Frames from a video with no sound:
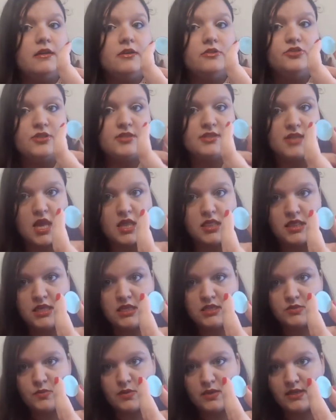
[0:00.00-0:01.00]
Just
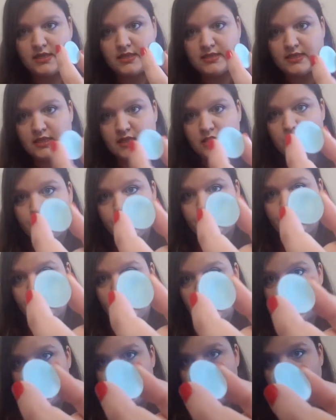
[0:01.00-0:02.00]
this one is a little
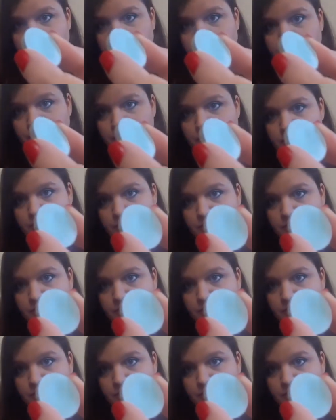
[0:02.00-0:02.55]
more used.